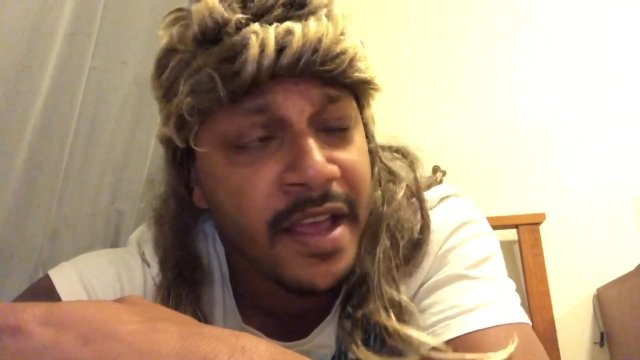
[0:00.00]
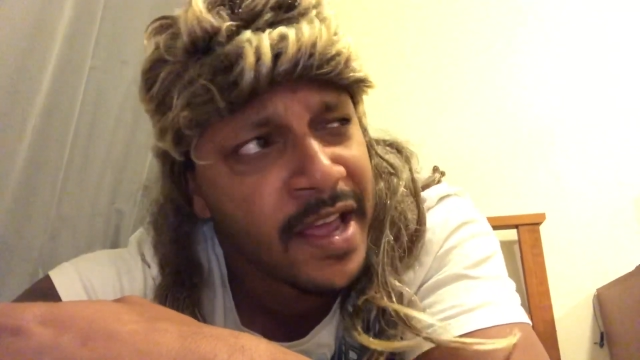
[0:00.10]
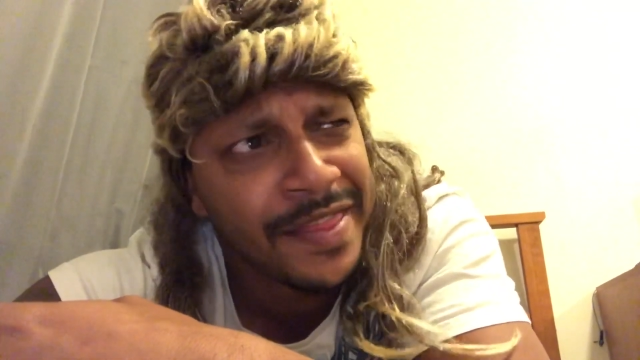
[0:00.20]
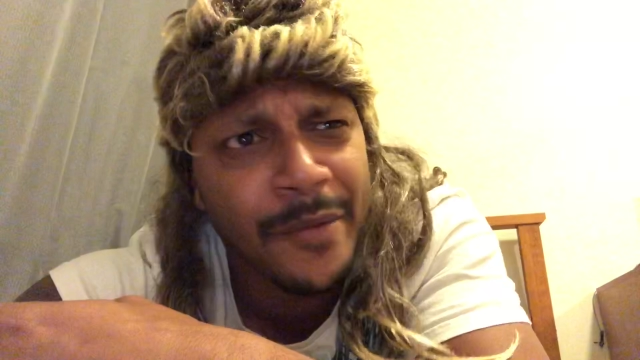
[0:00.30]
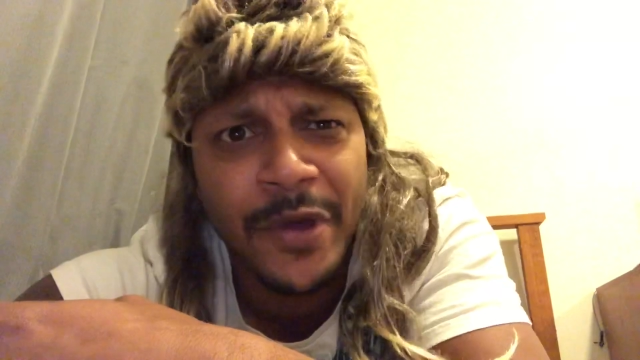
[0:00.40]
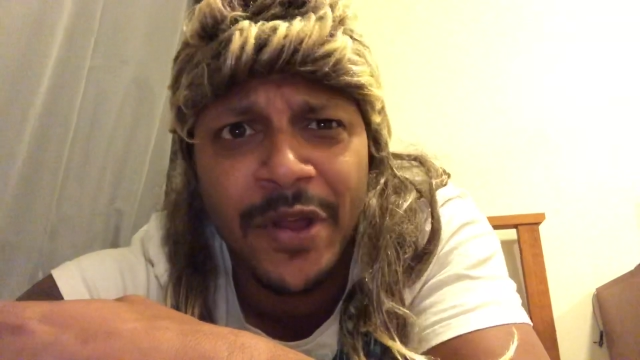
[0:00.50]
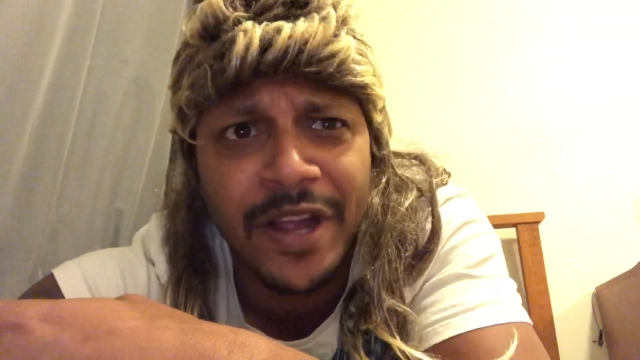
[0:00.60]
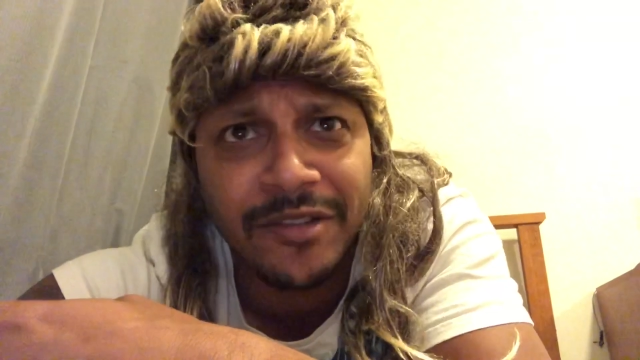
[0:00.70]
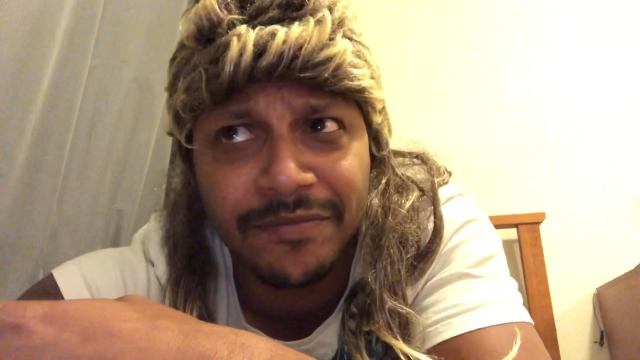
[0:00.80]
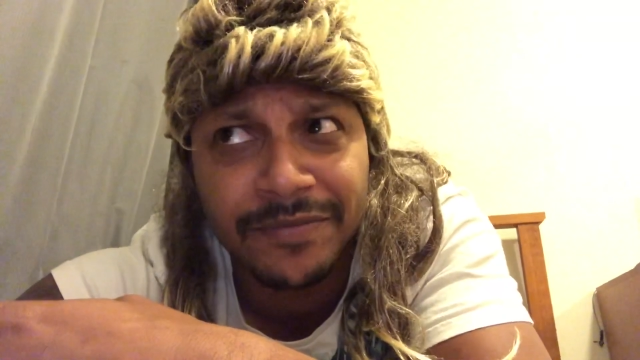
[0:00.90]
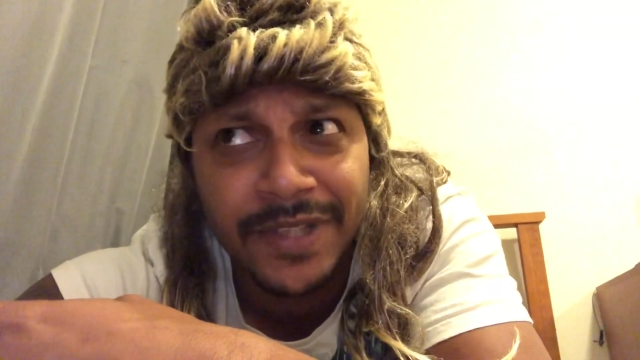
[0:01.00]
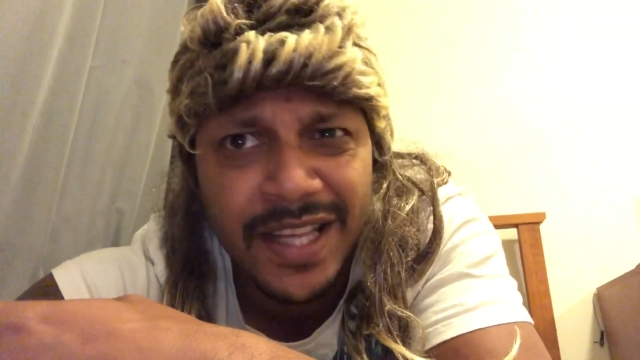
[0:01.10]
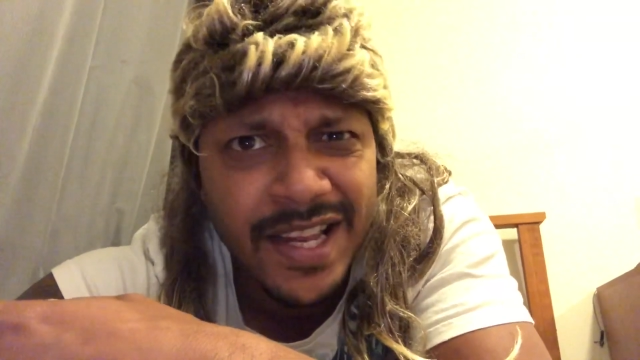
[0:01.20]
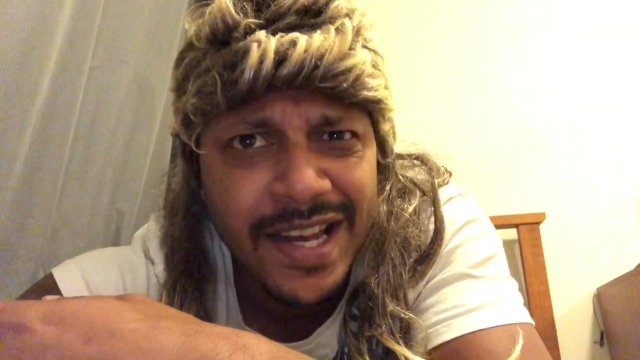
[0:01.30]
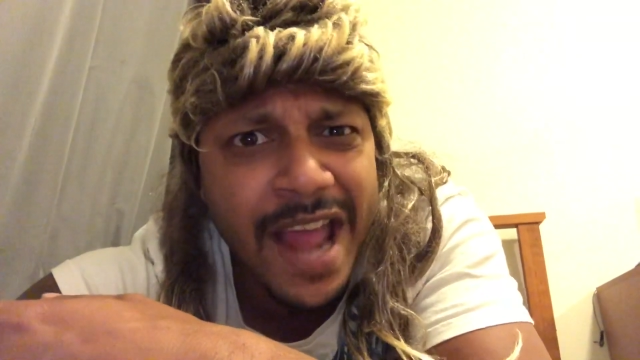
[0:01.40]
And then we're like,
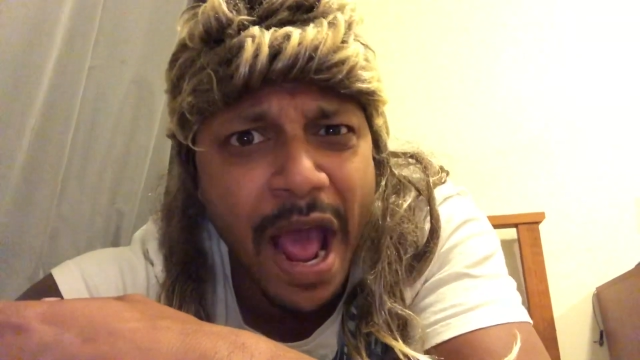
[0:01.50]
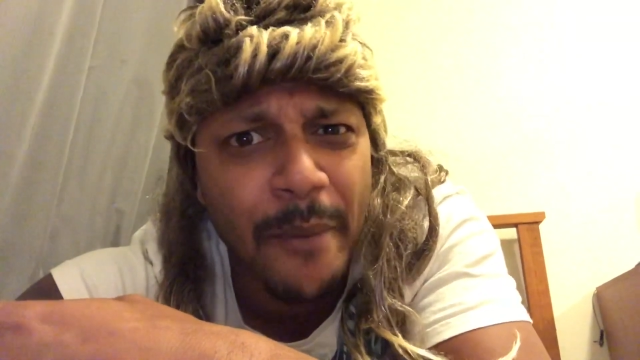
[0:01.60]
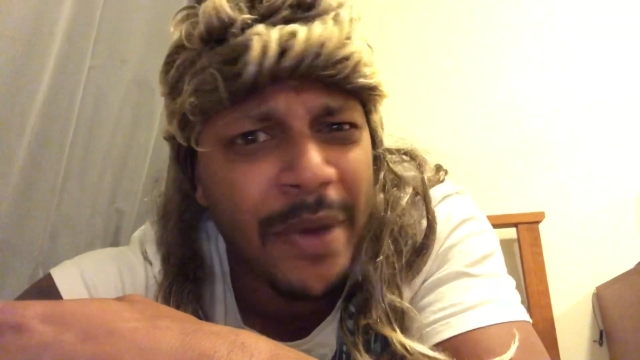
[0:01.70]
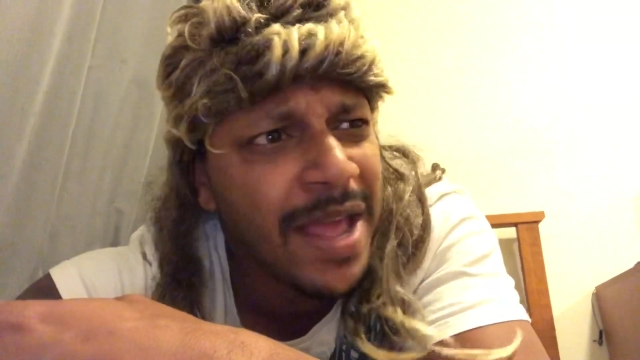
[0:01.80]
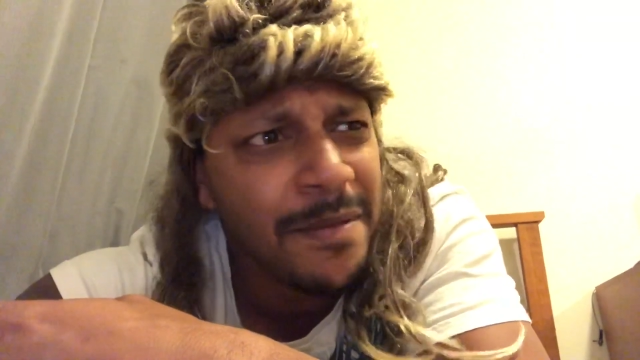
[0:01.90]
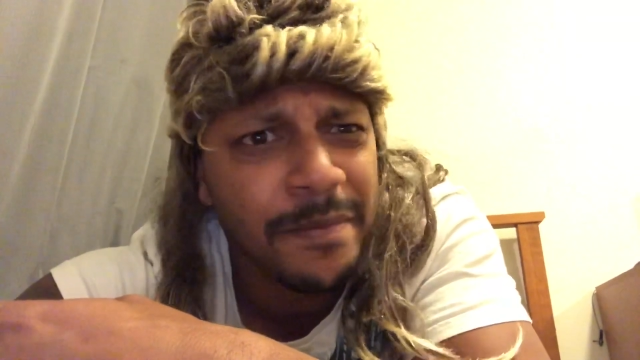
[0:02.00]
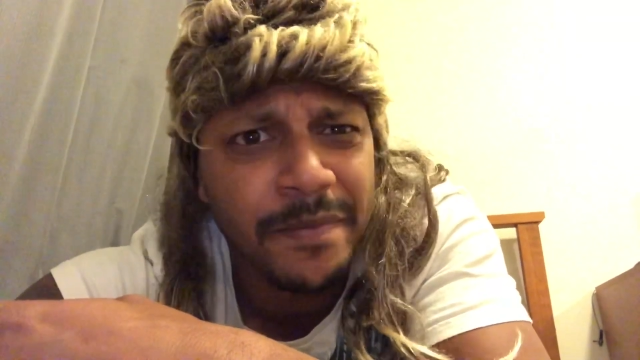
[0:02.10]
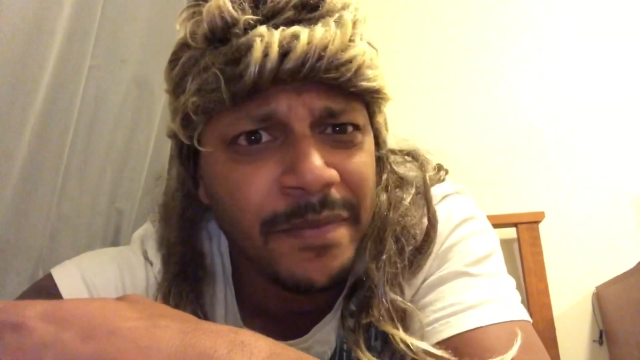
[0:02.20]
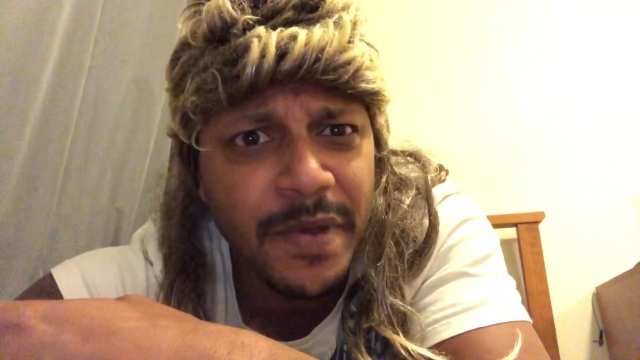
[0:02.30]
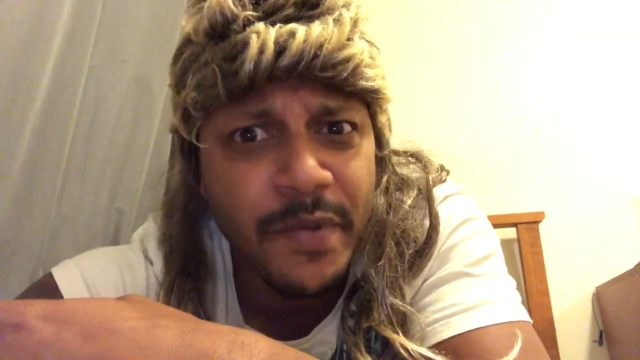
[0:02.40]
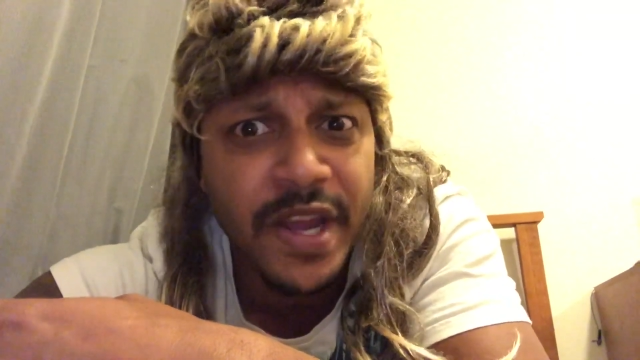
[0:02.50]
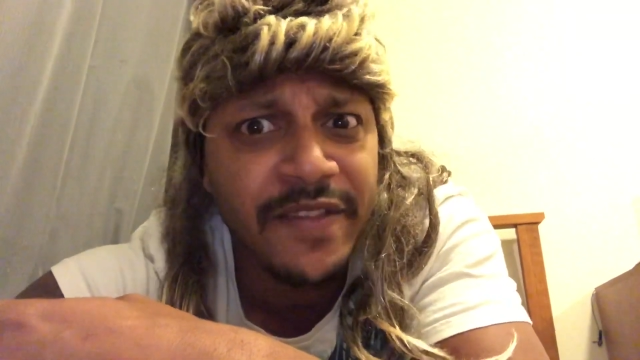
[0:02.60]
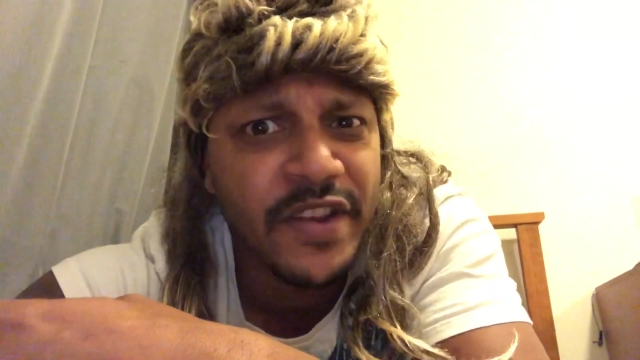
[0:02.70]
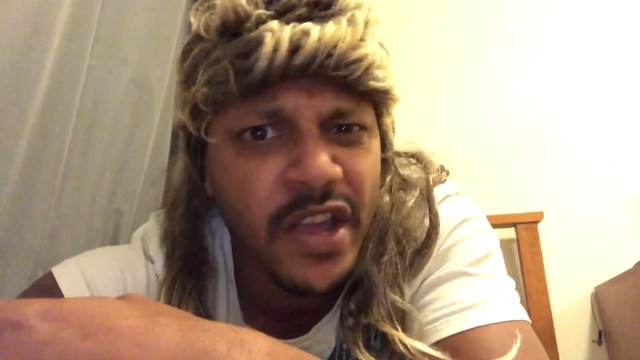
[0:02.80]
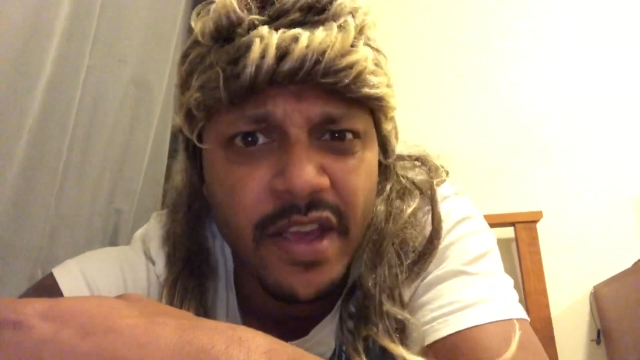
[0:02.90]
nah, babe, it won't
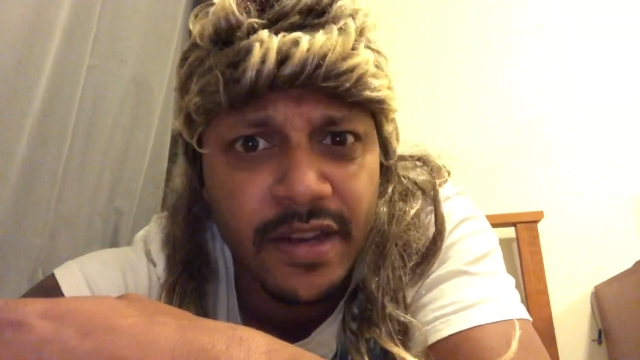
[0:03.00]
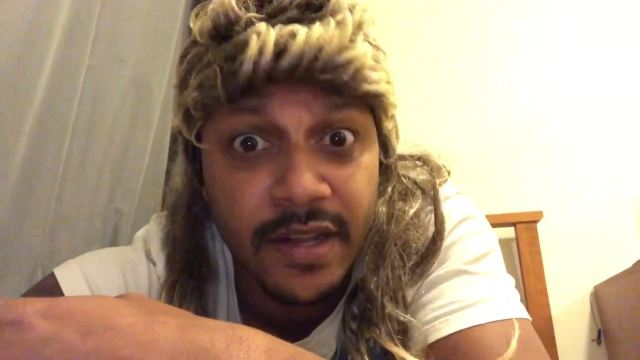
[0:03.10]
even hurt.